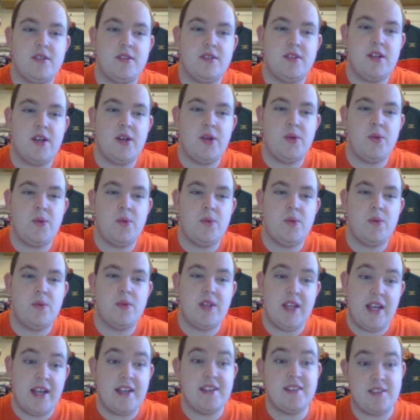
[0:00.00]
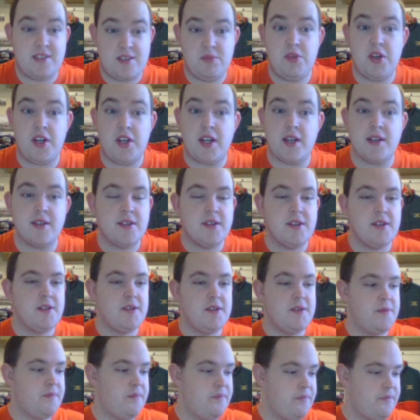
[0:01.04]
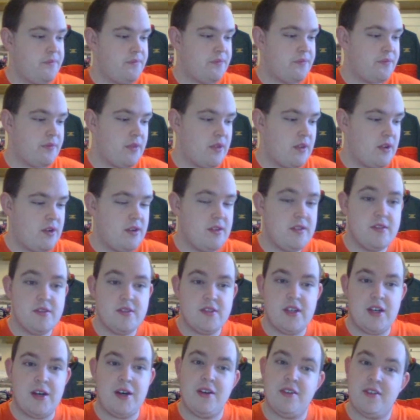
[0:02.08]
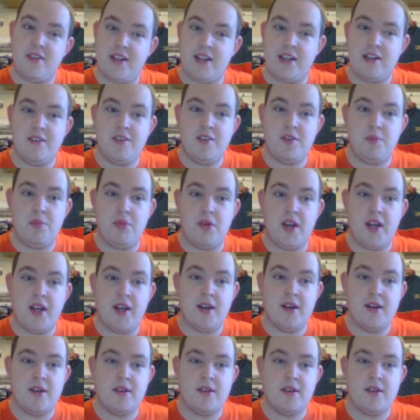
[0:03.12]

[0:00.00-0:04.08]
No? Yes, spring. So I'll see you in spring.